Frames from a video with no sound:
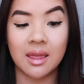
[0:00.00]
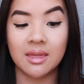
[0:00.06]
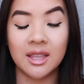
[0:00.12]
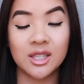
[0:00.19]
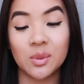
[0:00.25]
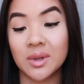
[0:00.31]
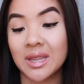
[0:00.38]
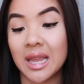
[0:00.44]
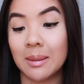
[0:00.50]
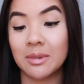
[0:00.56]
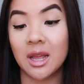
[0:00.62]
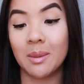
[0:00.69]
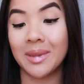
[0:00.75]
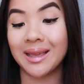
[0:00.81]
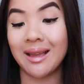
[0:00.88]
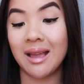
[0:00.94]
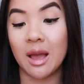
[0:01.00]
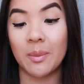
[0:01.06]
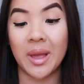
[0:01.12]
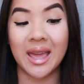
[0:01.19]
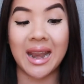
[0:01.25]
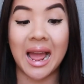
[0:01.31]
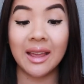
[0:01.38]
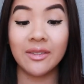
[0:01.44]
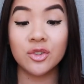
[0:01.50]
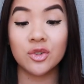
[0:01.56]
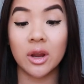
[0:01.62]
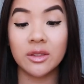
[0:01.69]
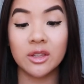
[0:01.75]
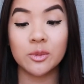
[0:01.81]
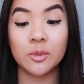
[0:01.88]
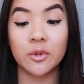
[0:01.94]
and this one kept coming up and I've
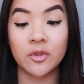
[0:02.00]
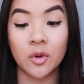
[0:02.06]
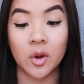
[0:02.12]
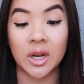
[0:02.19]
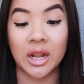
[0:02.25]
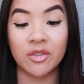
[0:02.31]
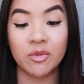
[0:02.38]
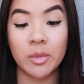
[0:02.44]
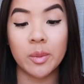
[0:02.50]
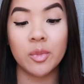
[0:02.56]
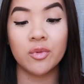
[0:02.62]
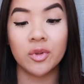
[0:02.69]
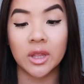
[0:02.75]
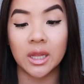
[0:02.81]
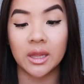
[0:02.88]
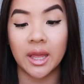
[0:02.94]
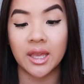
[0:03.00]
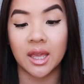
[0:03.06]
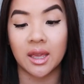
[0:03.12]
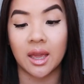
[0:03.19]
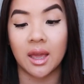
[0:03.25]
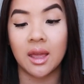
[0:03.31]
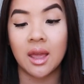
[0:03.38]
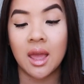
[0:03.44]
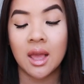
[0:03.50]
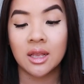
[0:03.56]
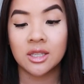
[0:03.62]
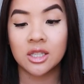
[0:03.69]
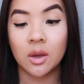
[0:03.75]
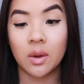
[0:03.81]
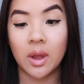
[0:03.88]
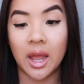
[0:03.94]
tried this before and I remember really liking it.
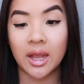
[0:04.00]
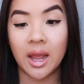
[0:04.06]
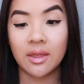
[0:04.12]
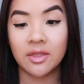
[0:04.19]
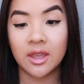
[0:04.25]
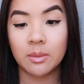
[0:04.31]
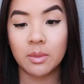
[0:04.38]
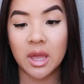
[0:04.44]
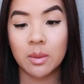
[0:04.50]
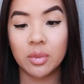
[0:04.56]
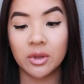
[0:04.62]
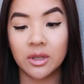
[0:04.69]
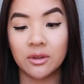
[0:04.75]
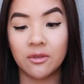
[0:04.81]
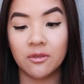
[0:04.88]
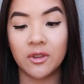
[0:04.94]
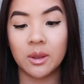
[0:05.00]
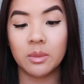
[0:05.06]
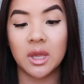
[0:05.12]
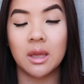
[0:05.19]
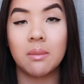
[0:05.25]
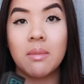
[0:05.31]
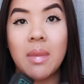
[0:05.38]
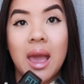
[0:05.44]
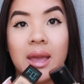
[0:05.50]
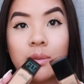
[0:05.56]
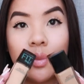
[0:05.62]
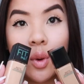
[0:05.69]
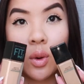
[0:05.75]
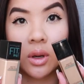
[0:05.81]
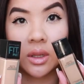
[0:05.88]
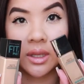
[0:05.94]
So I got the Maybelline Fit Me Matte
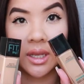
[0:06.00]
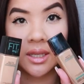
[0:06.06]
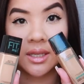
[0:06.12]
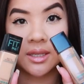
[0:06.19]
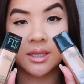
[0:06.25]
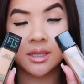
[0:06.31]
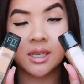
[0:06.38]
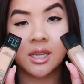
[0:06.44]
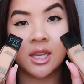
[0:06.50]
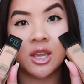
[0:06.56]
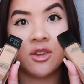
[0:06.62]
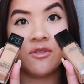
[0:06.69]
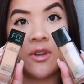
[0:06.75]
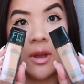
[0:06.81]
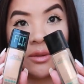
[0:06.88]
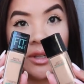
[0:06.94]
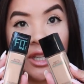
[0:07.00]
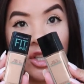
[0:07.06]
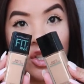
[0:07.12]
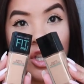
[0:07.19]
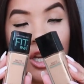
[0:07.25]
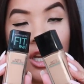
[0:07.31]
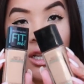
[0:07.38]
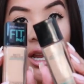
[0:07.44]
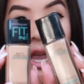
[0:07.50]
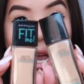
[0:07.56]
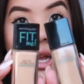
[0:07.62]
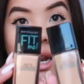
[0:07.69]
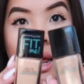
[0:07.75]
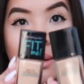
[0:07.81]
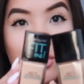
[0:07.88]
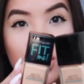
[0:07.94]
and Poreless Foundation
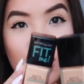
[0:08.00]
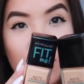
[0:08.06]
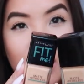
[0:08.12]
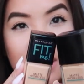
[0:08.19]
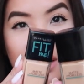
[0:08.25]
and I'm sure you